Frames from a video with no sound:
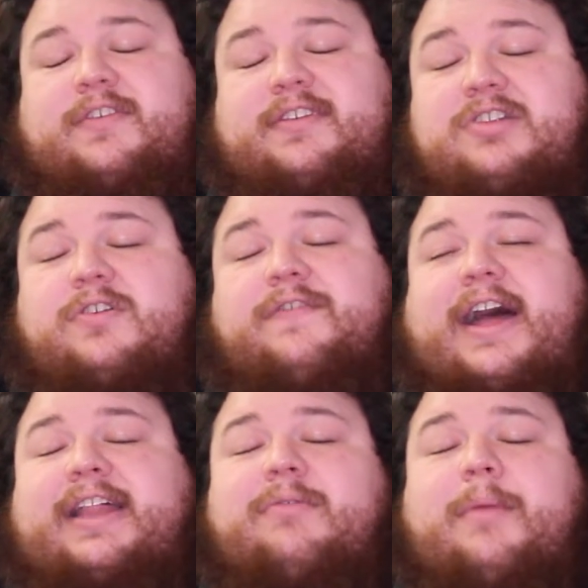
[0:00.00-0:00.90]
Central
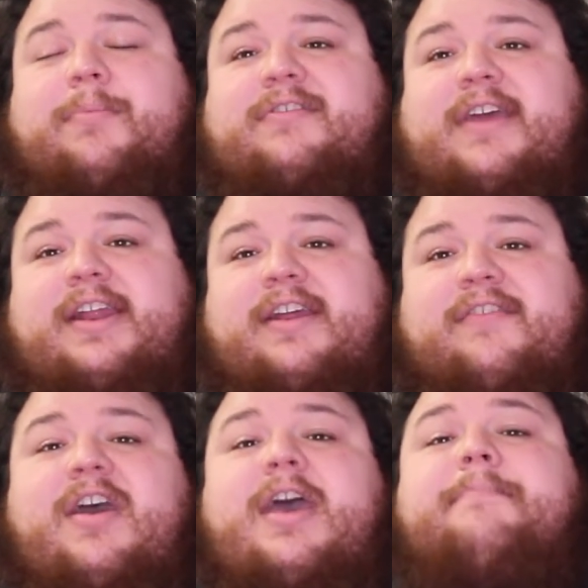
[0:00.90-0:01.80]
Valley
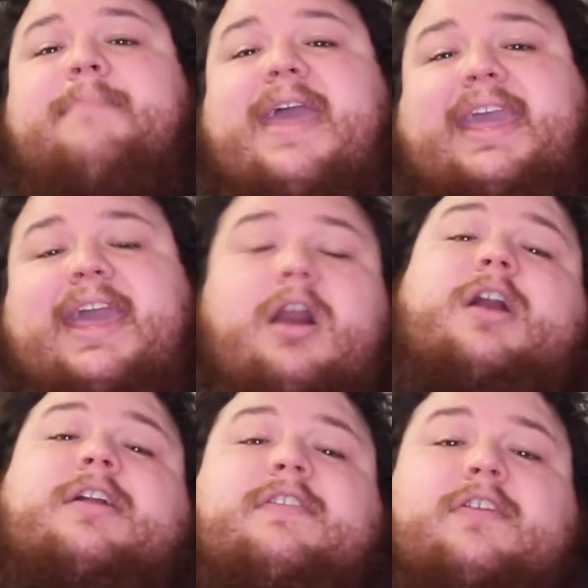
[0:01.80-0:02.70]
representative make it
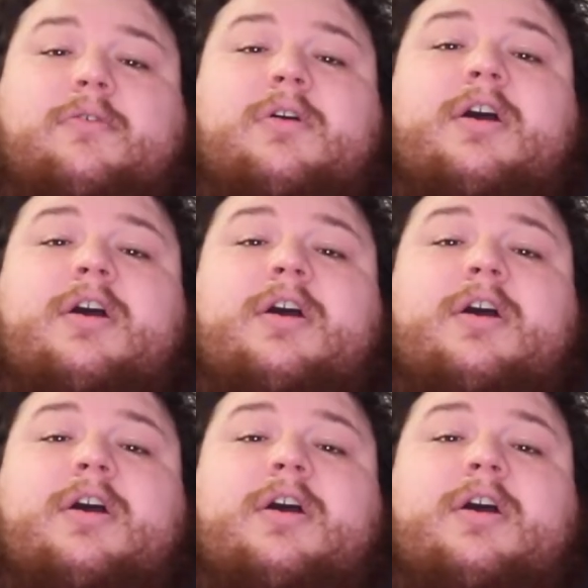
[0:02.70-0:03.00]
onto